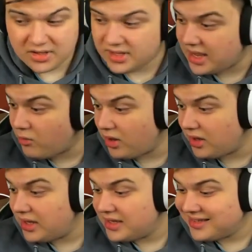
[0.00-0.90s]
Okay, well,
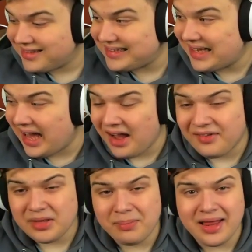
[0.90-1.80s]
that's
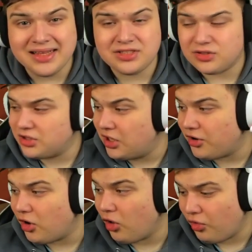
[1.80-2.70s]
half the balance
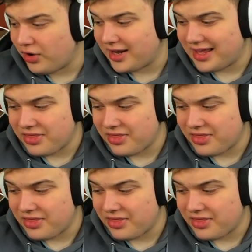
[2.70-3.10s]
gone already in